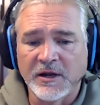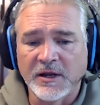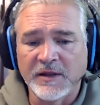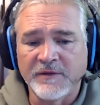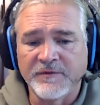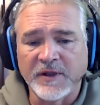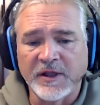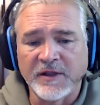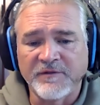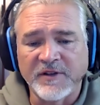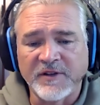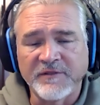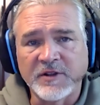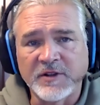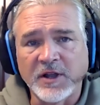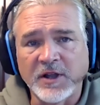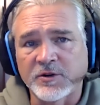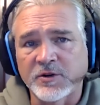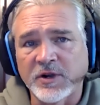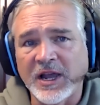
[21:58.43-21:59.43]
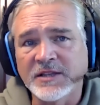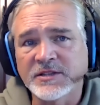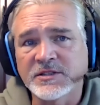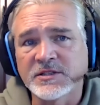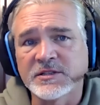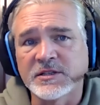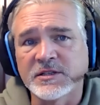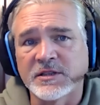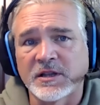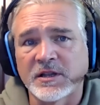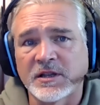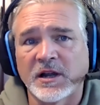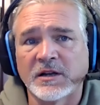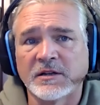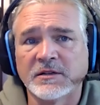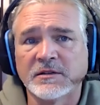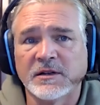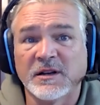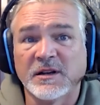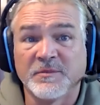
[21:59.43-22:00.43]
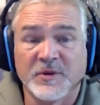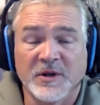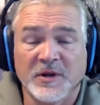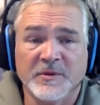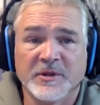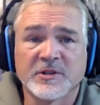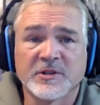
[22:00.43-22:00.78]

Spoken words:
If I've got grasses in the garden, and I pretty much